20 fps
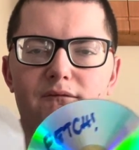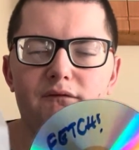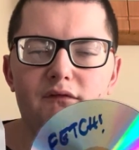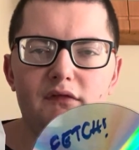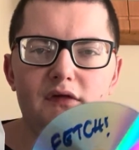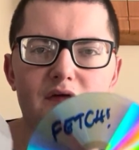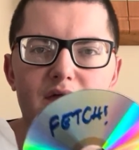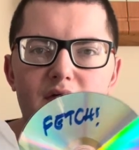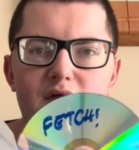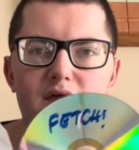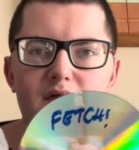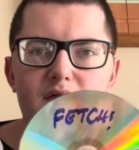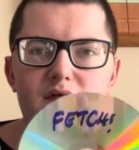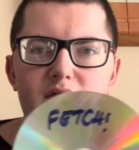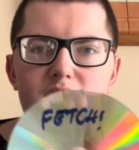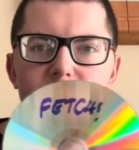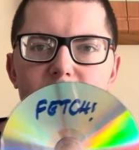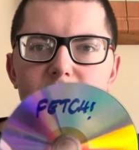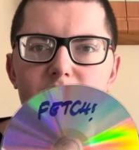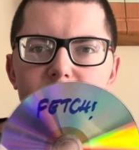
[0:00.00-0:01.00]
this
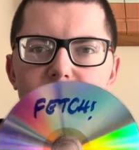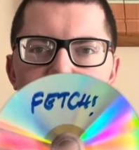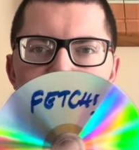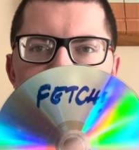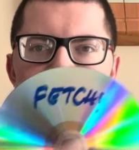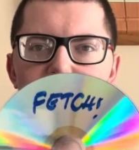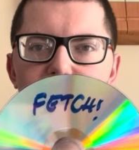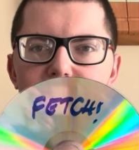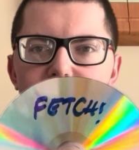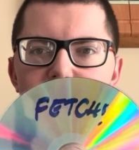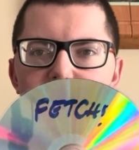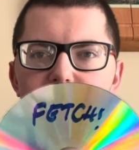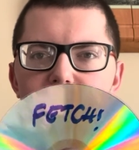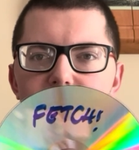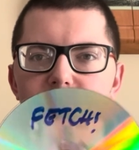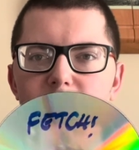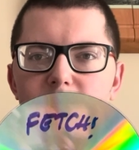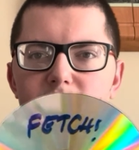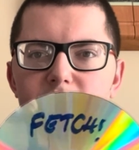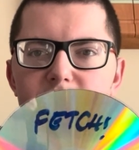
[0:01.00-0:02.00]
is, for example, this is
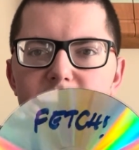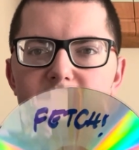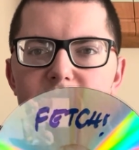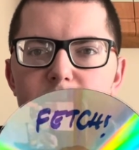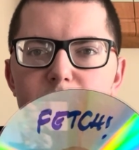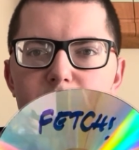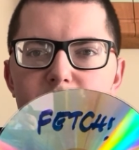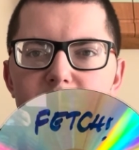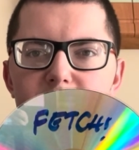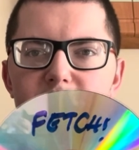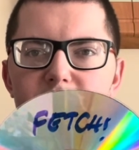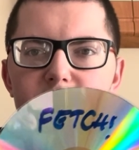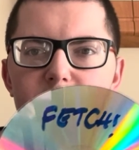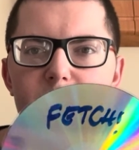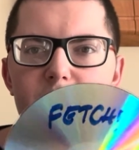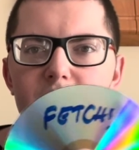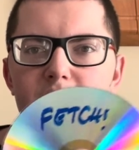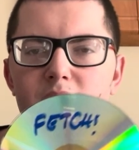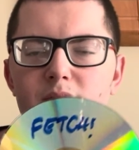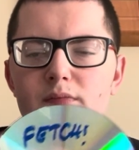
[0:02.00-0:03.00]
season 1, disc
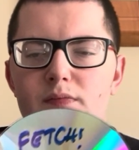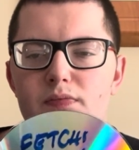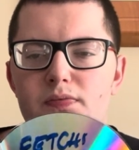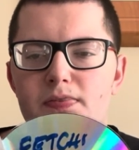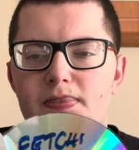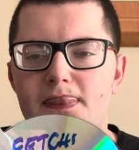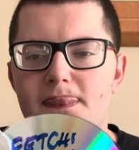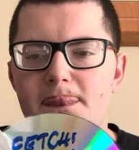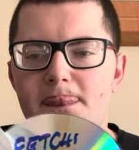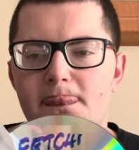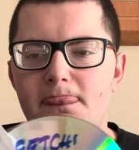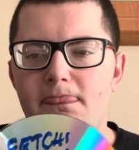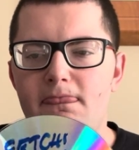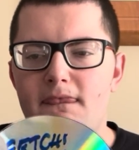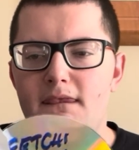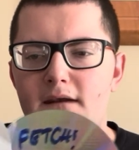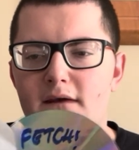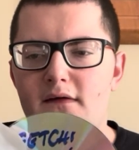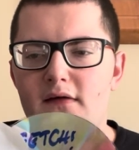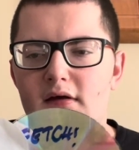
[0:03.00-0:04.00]
1,
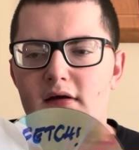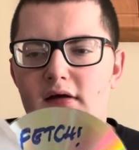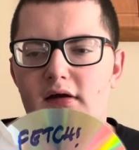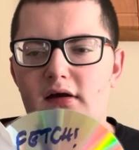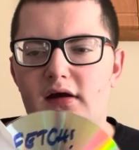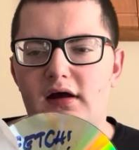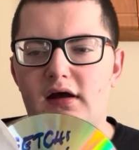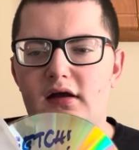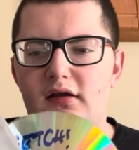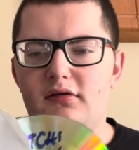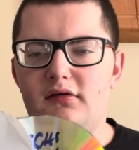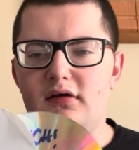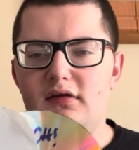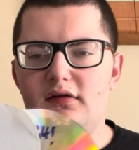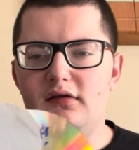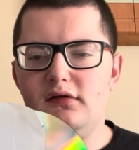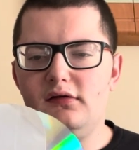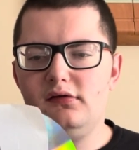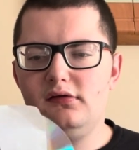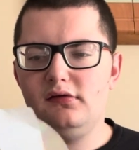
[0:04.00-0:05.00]
and
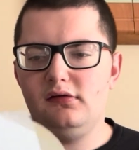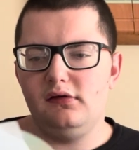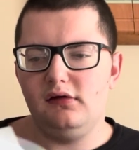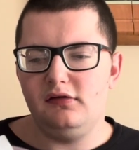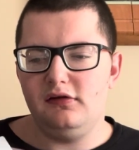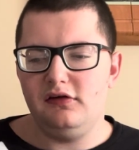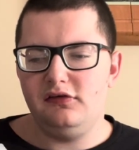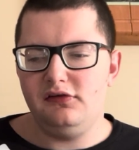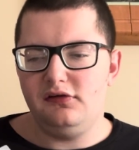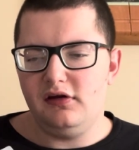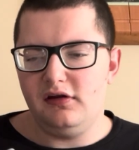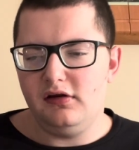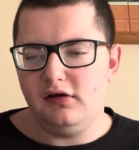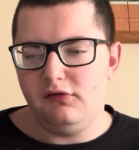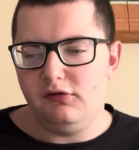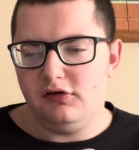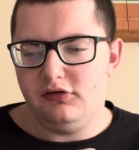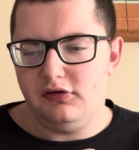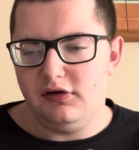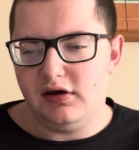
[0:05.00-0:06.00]
the disc didn't
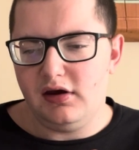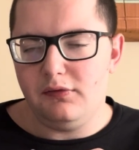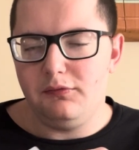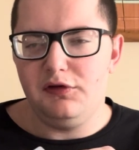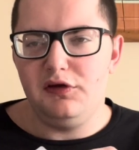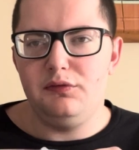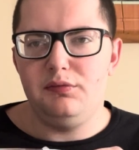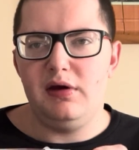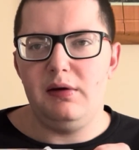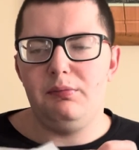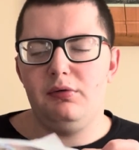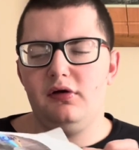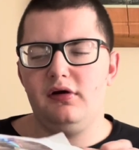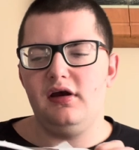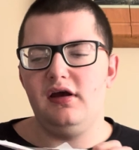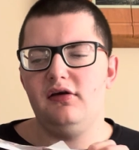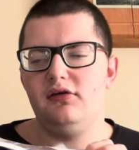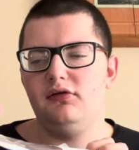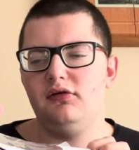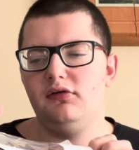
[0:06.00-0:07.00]
originally come in these paper
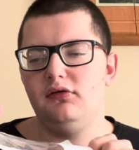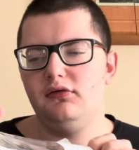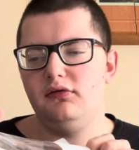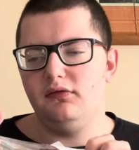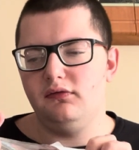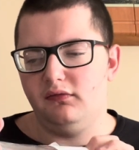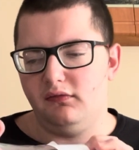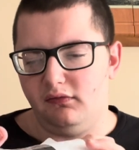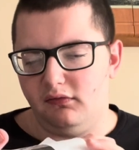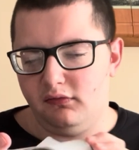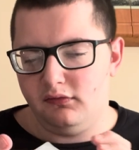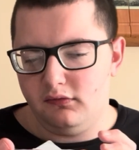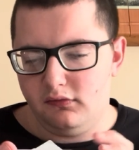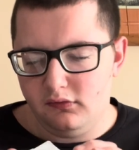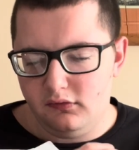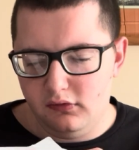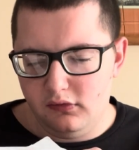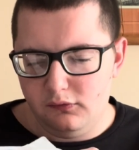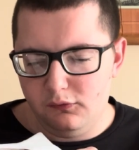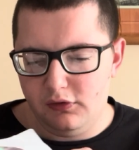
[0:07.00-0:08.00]
cases.
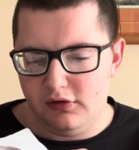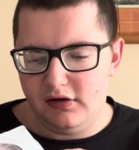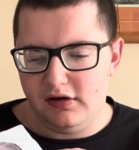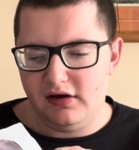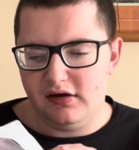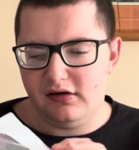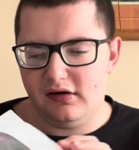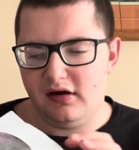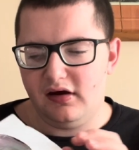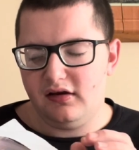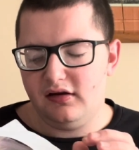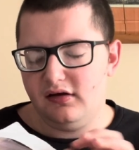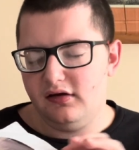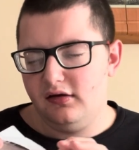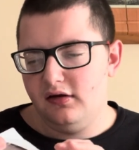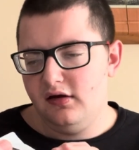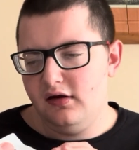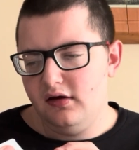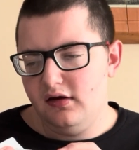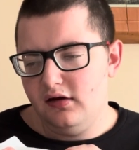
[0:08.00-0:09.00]
When I got it,
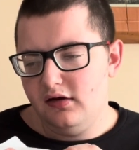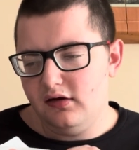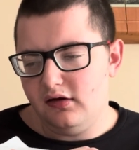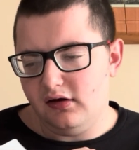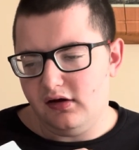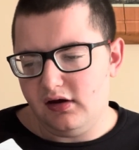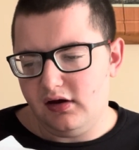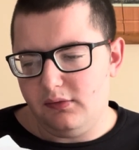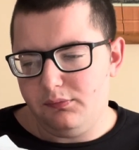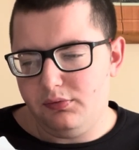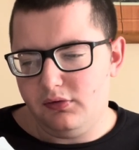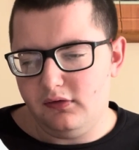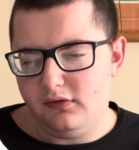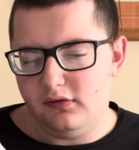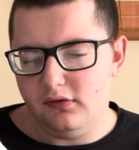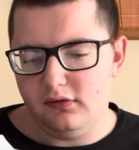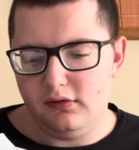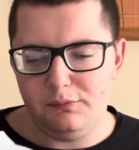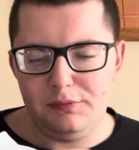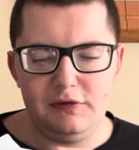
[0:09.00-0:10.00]
I put
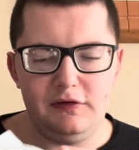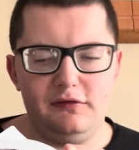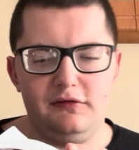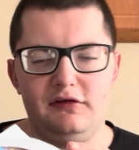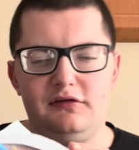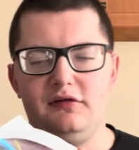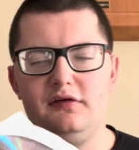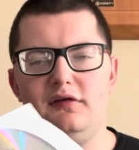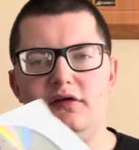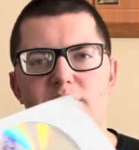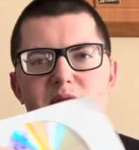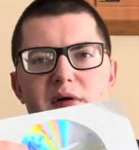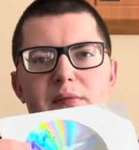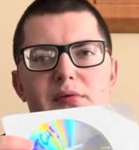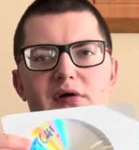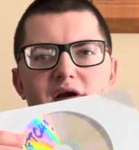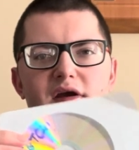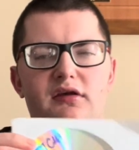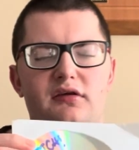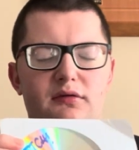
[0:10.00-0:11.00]
a disc in these paper
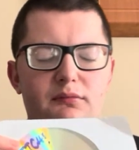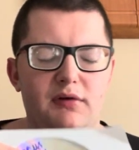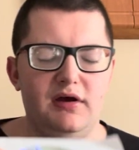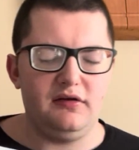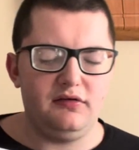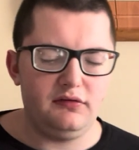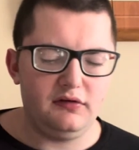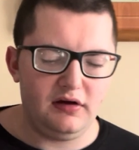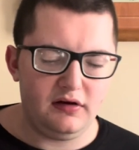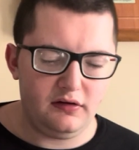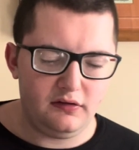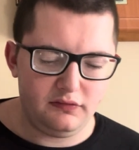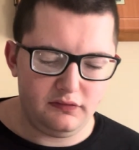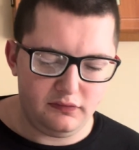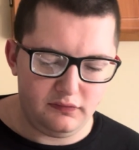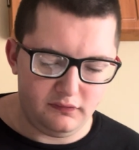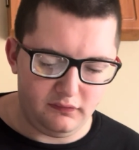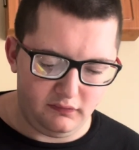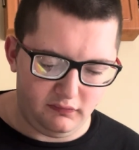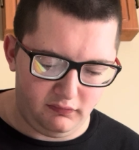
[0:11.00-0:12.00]
cases myself,
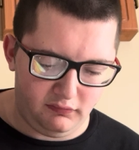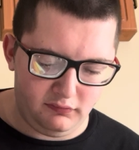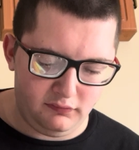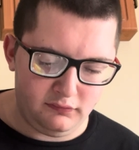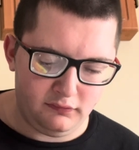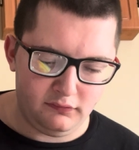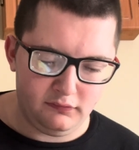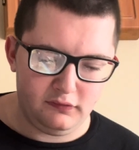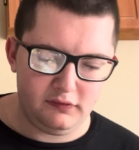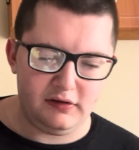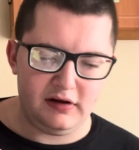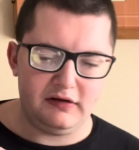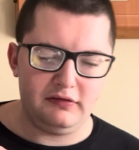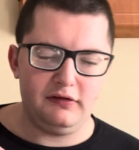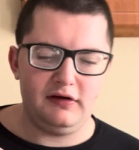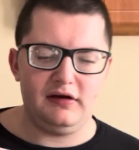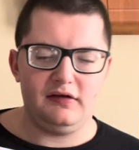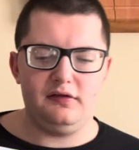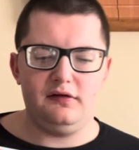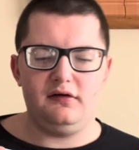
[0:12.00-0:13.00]
kind of
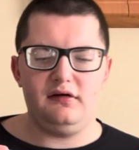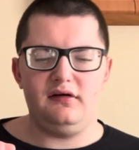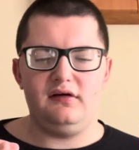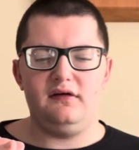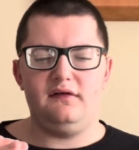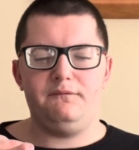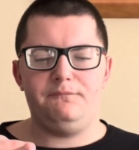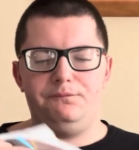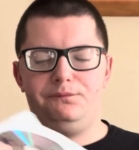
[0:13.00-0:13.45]
like the